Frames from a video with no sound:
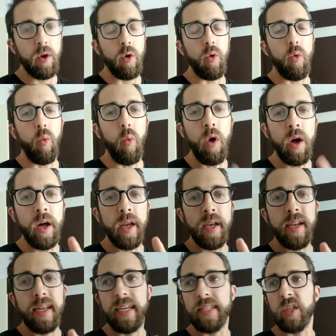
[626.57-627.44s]

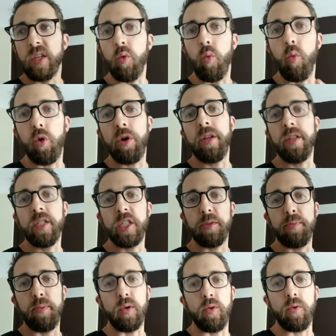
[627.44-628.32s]
One is a wooden
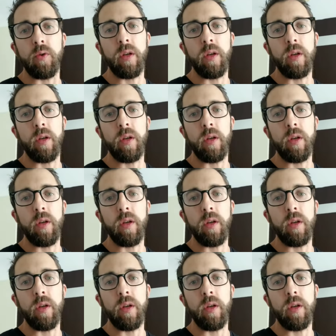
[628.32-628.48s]
spoon.